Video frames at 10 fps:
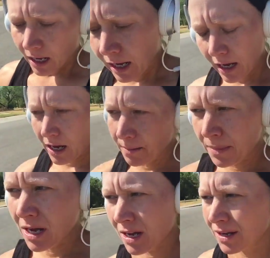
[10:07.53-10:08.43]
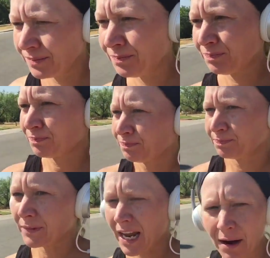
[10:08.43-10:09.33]
I
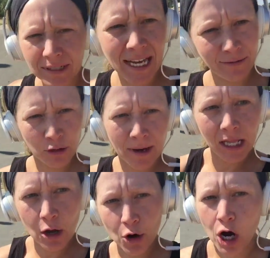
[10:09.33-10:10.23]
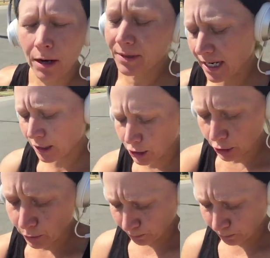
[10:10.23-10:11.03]
was after my low carb day too.